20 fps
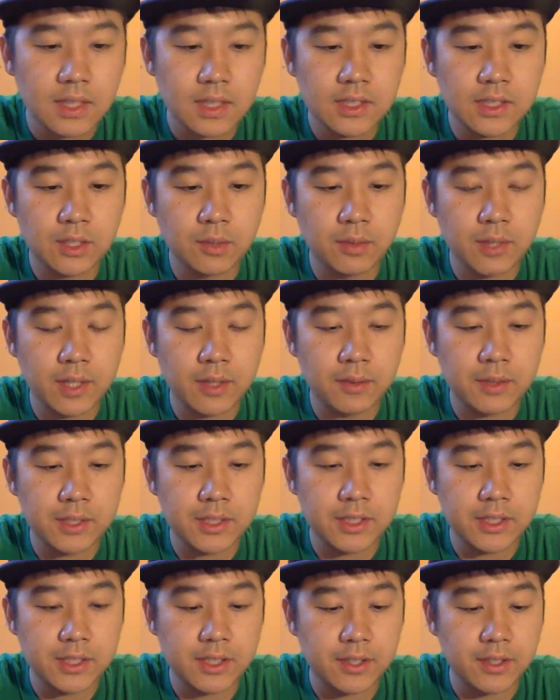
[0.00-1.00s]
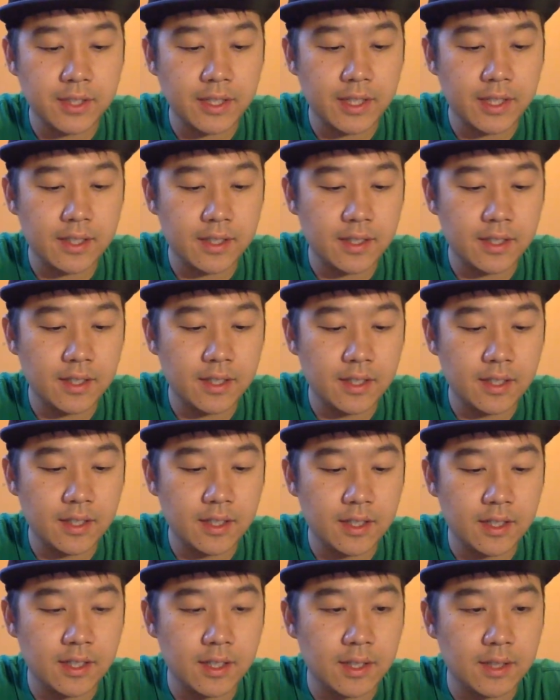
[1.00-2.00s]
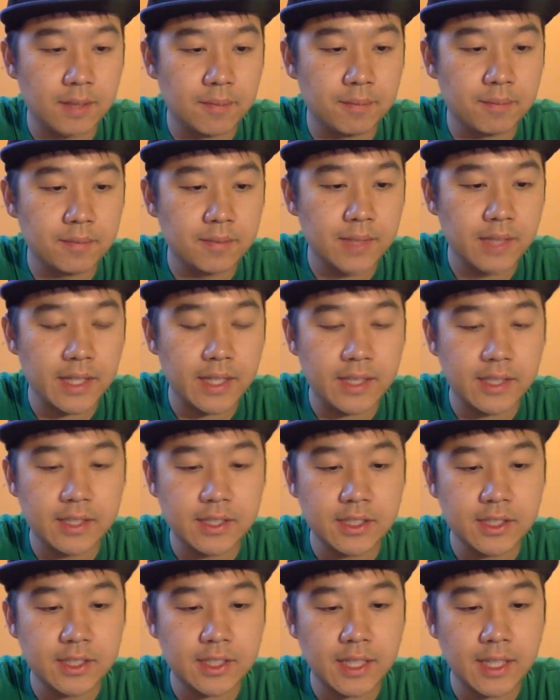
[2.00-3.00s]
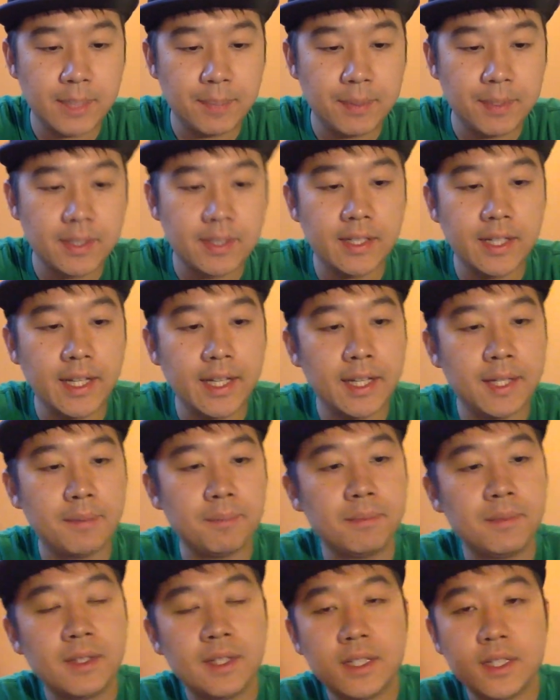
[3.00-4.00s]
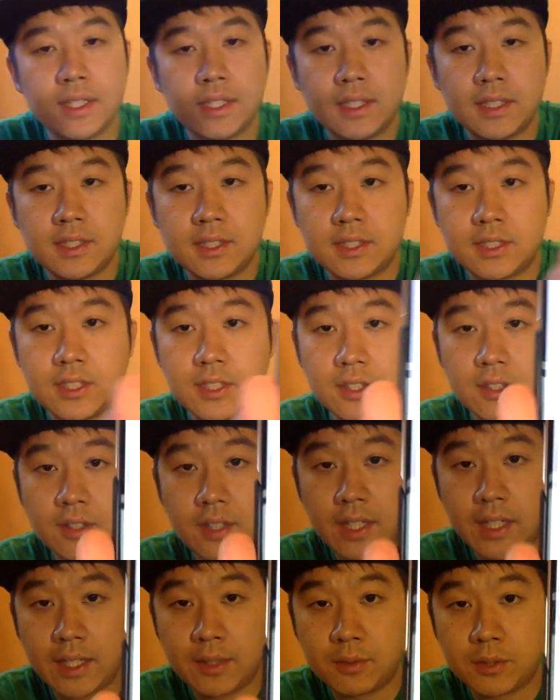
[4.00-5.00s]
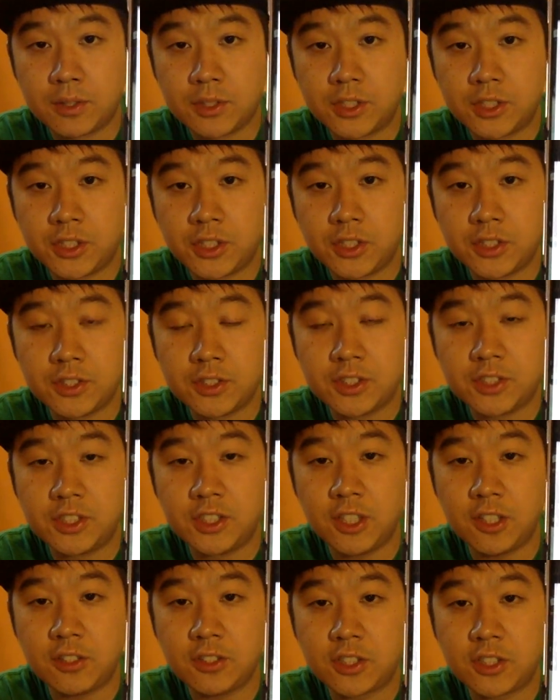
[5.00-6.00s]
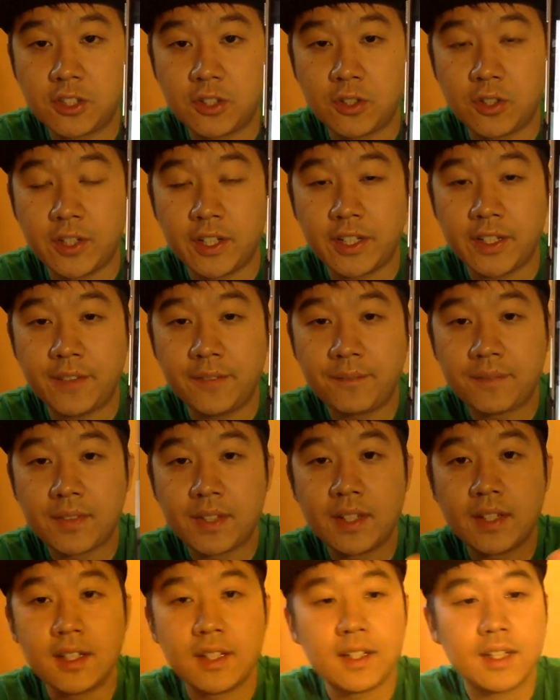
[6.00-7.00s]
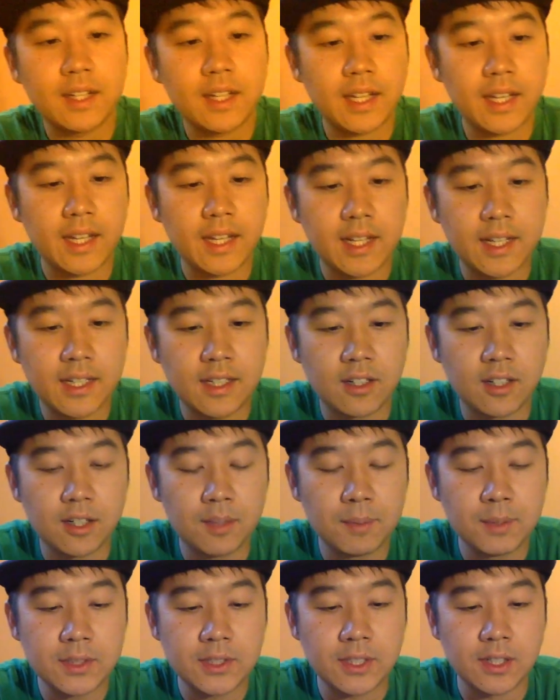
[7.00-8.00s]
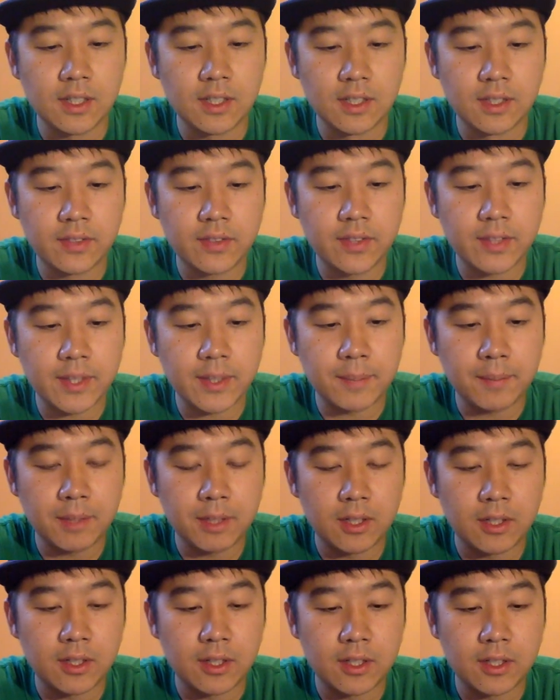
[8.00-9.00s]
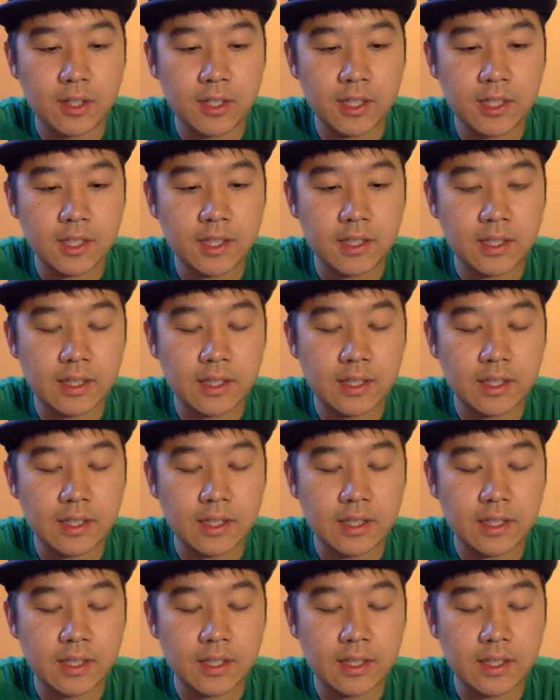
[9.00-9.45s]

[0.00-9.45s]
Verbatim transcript: So why don't we just do that? Um, and you just type in the name. So I will choose Dogecoin, and almost all of them are